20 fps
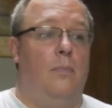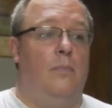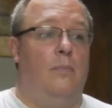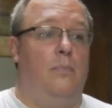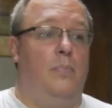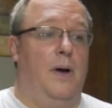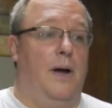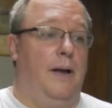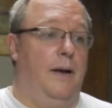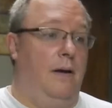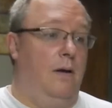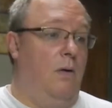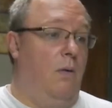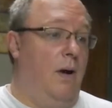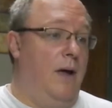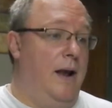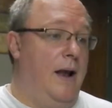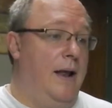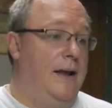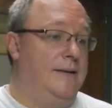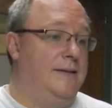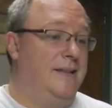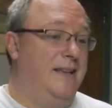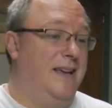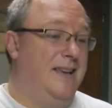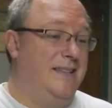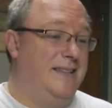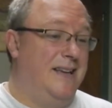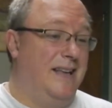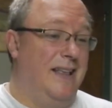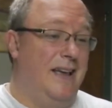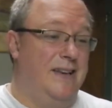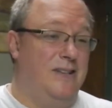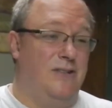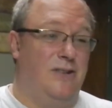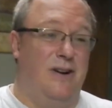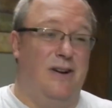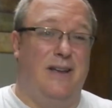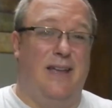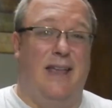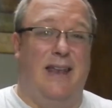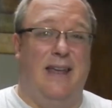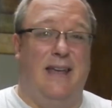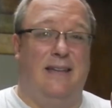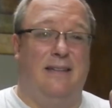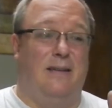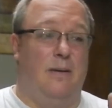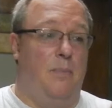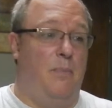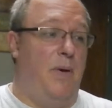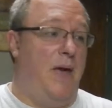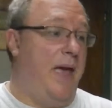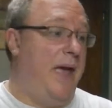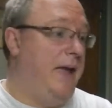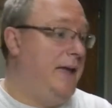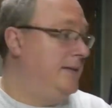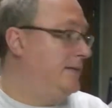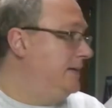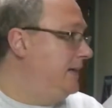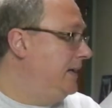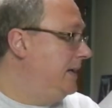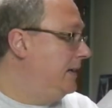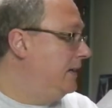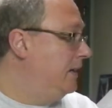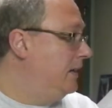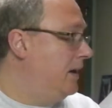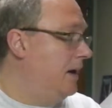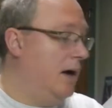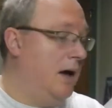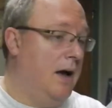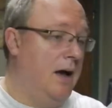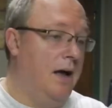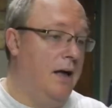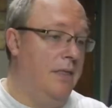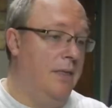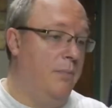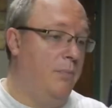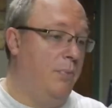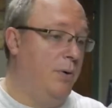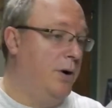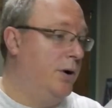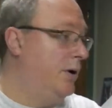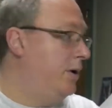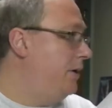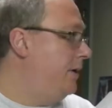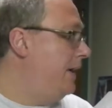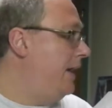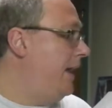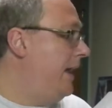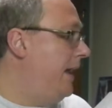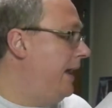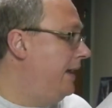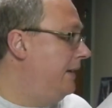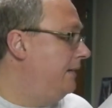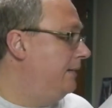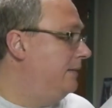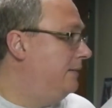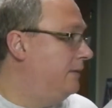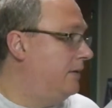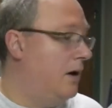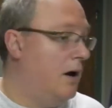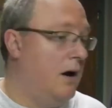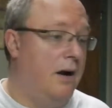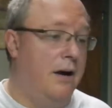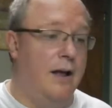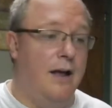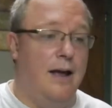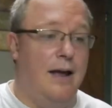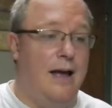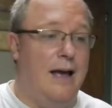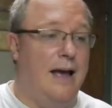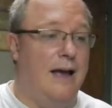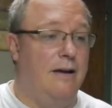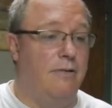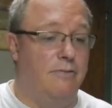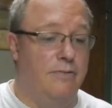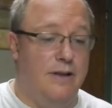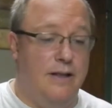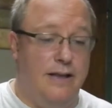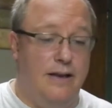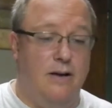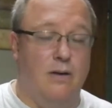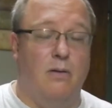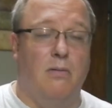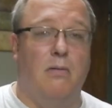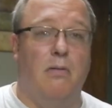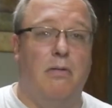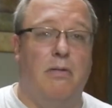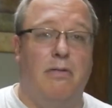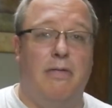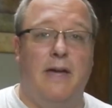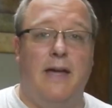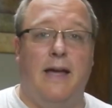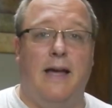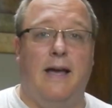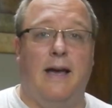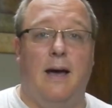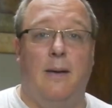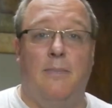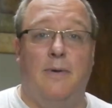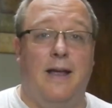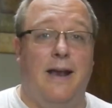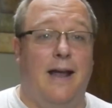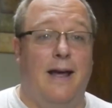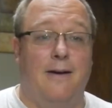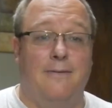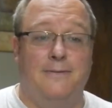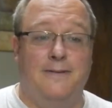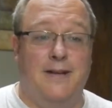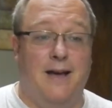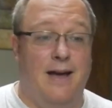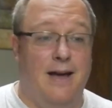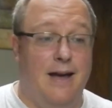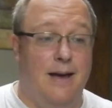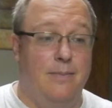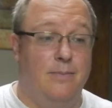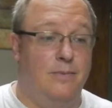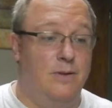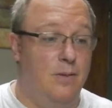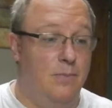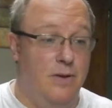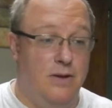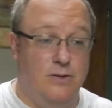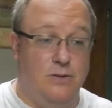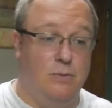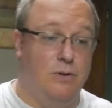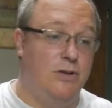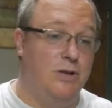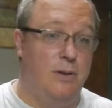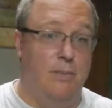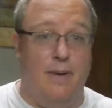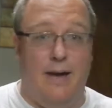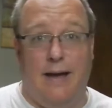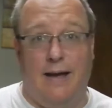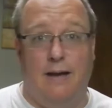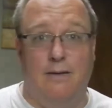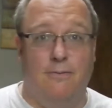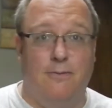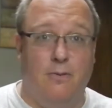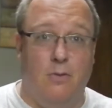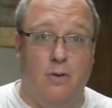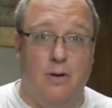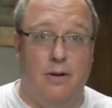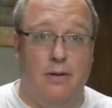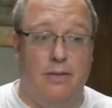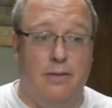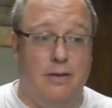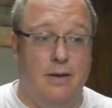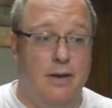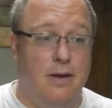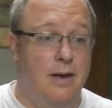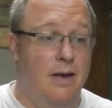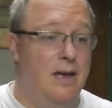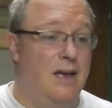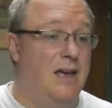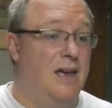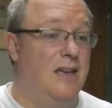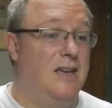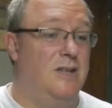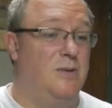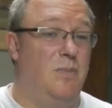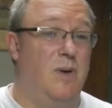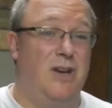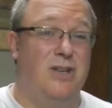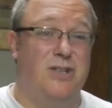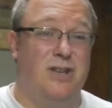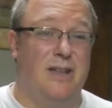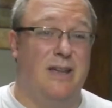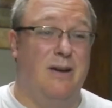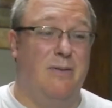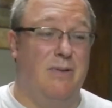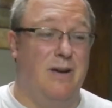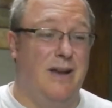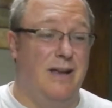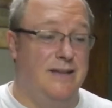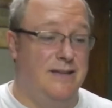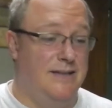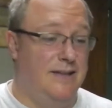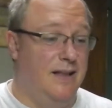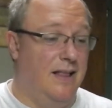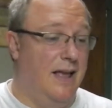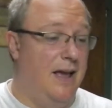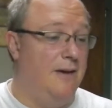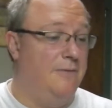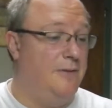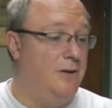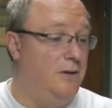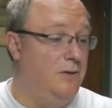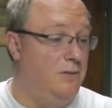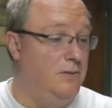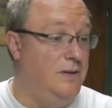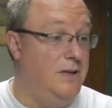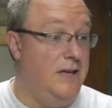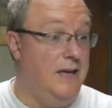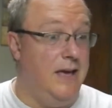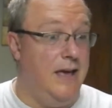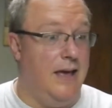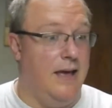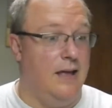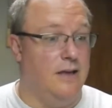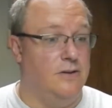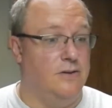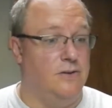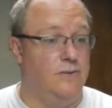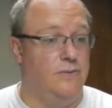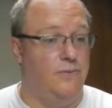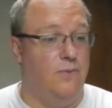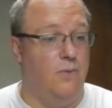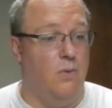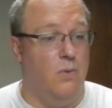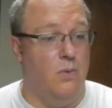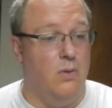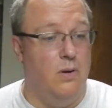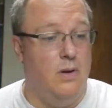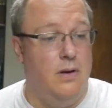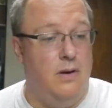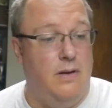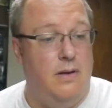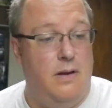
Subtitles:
But quite honestly, until I start getting into painting the bird and Tarna, I really don't think I'm going to have time to be switching back and forth. Especially when I still have to do decals for